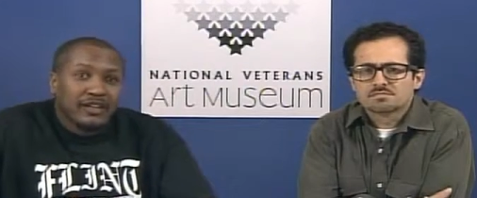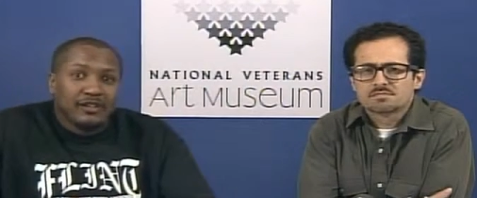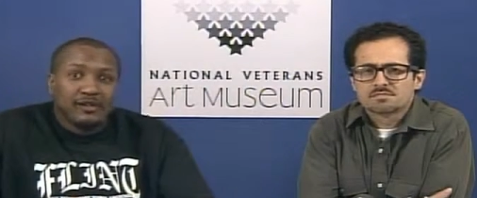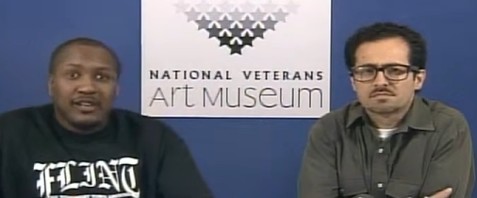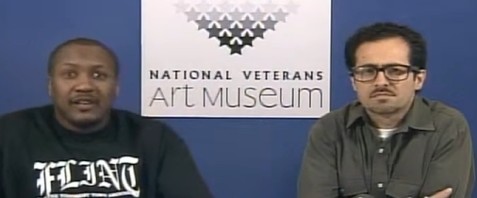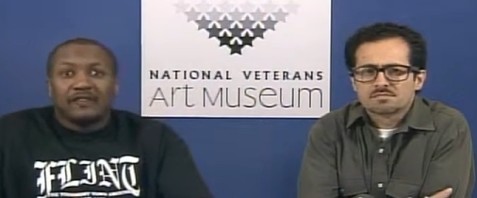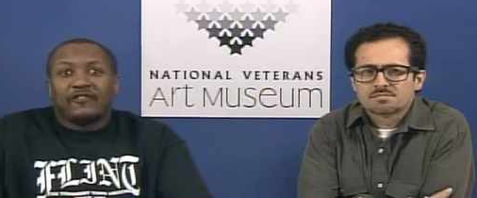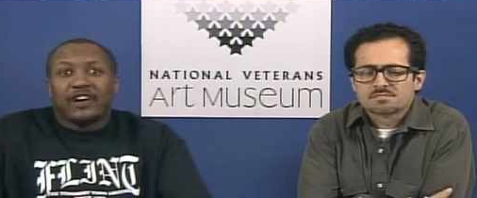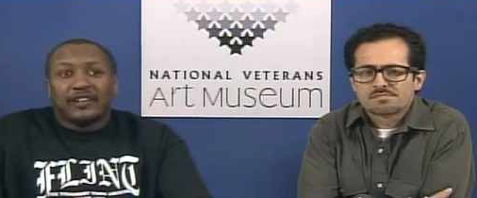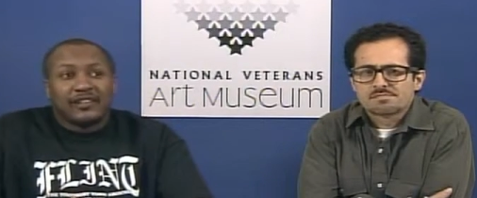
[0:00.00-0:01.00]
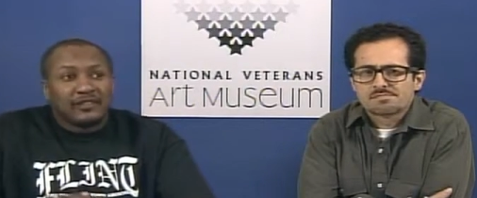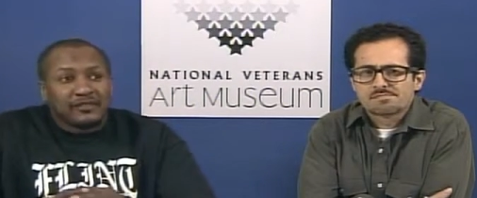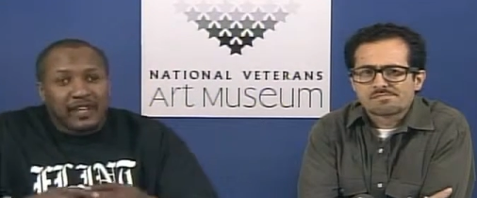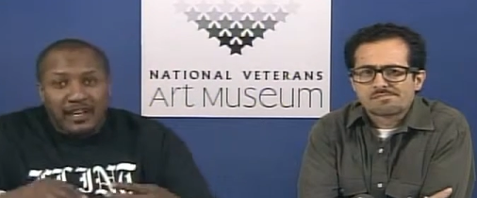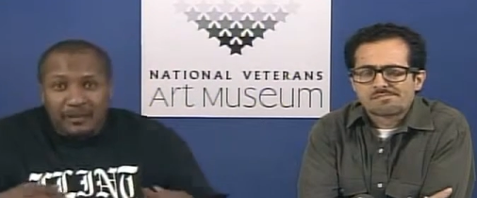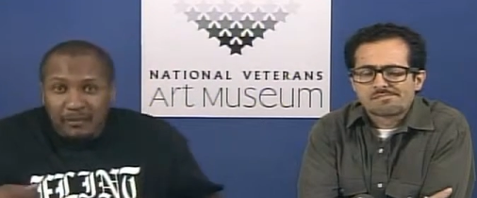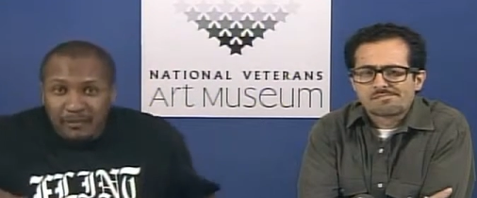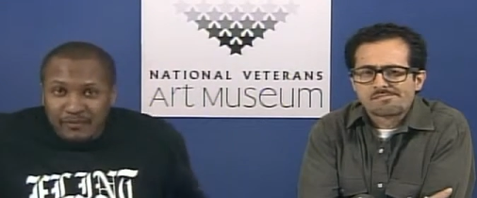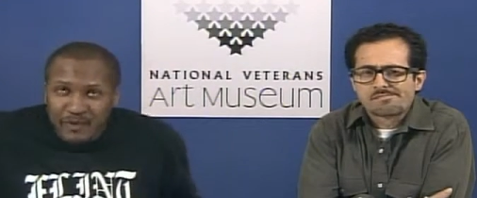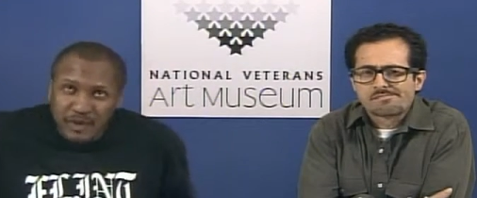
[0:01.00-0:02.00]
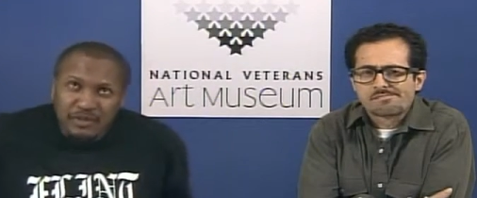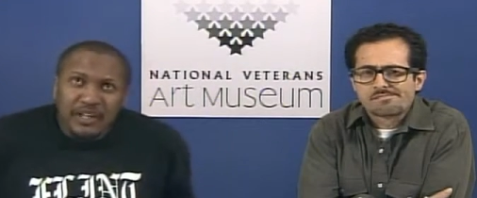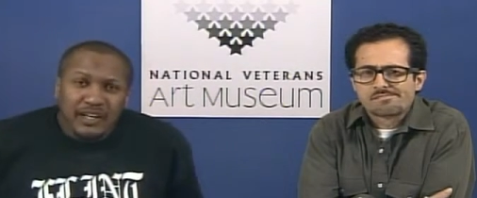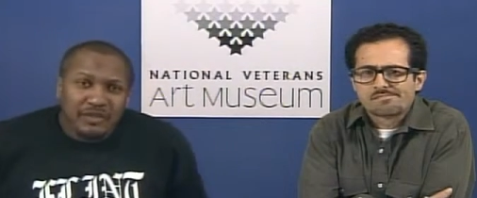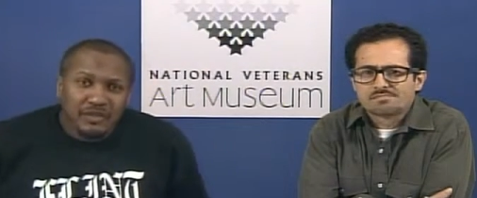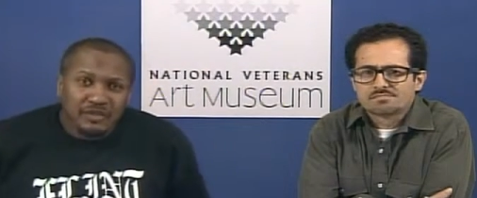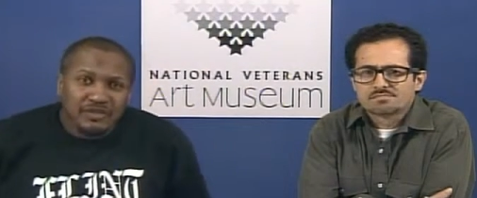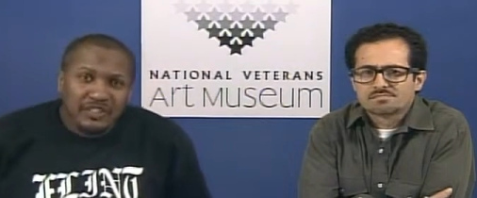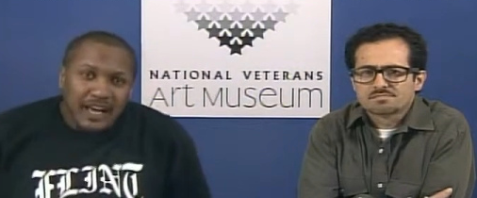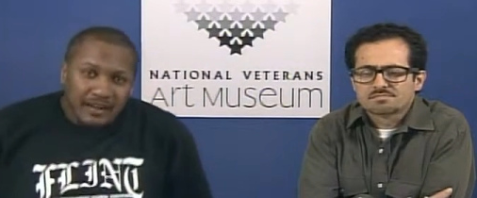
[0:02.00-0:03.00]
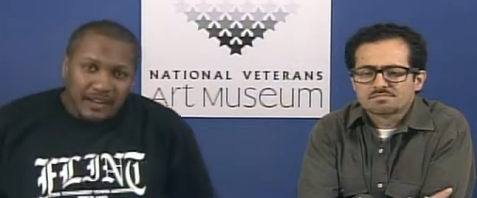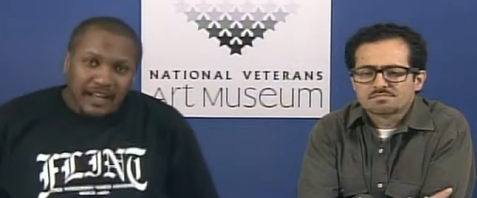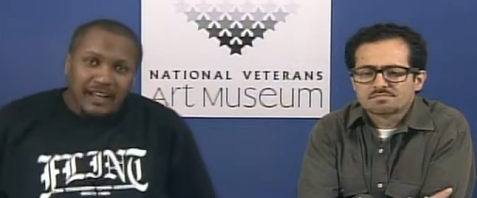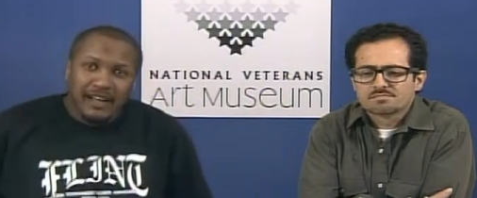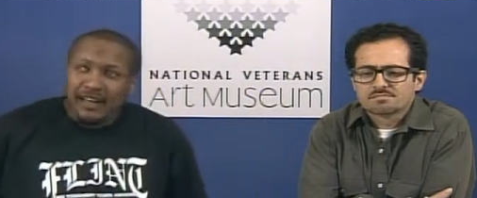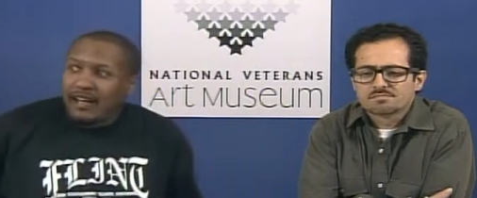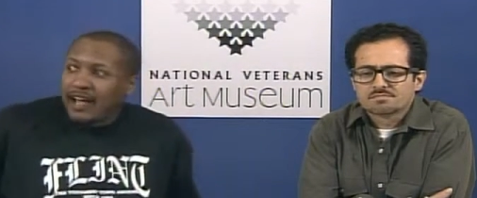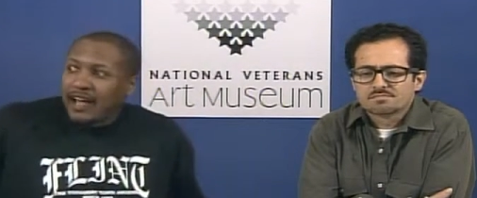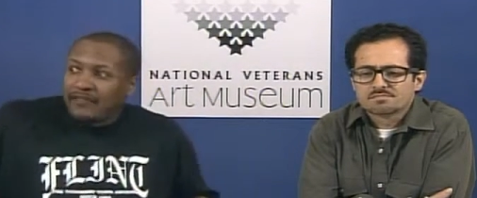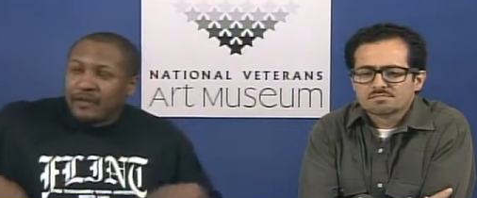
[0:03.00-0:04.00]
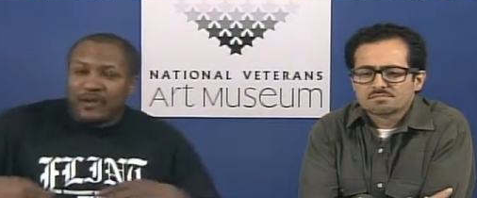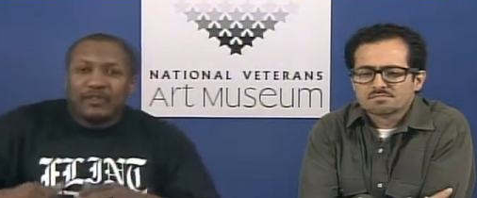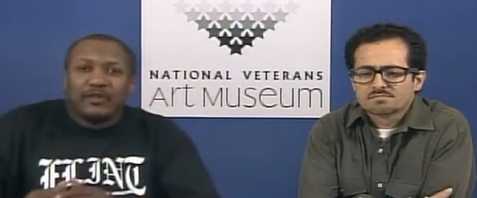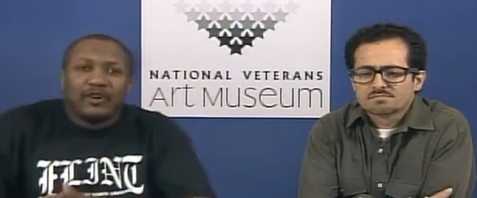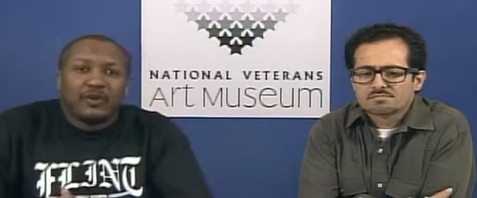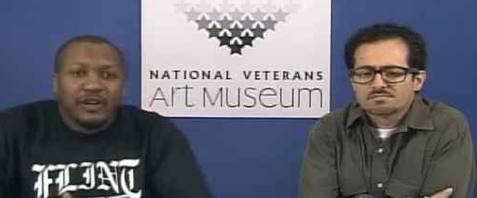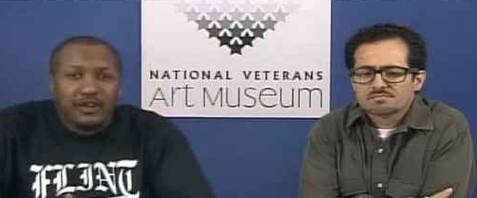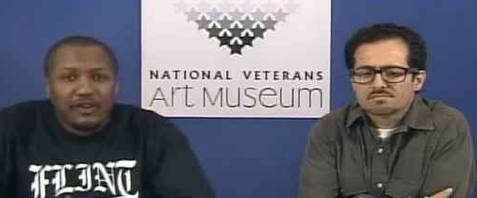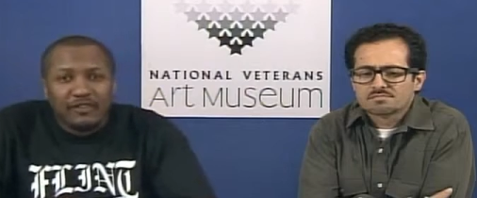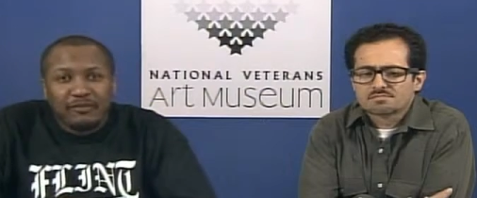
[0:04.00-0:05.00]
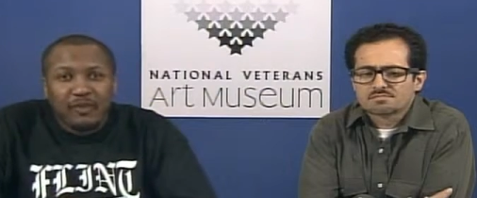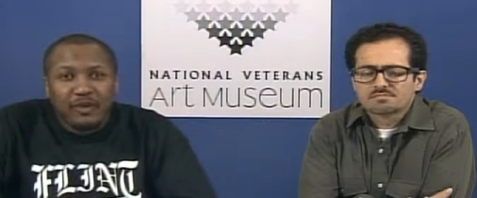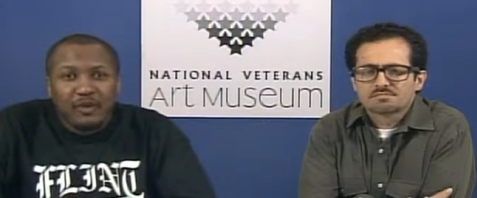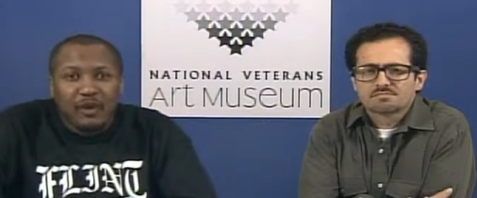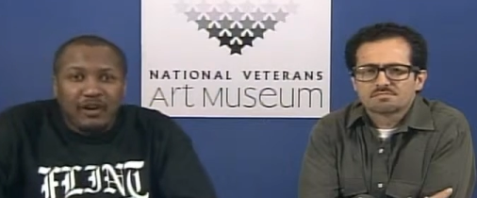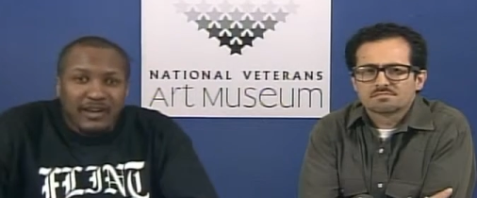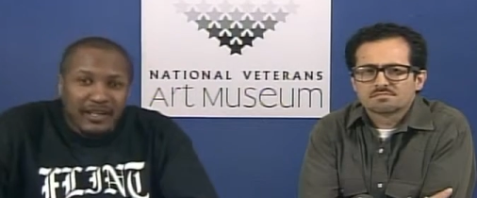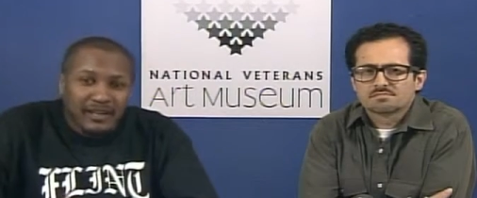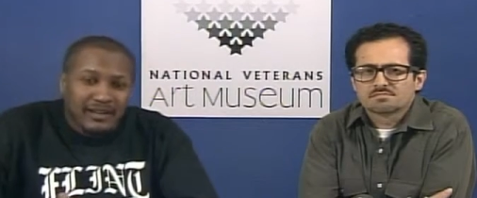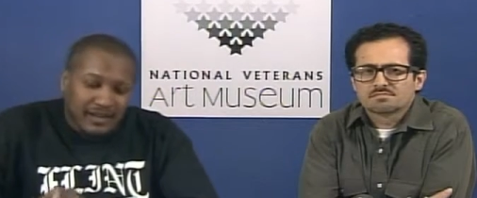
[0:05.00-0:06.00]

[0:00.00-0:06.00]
Speaker 1: you can find us um, Tuesday through Saturday at forty forty-one North Milwaukee.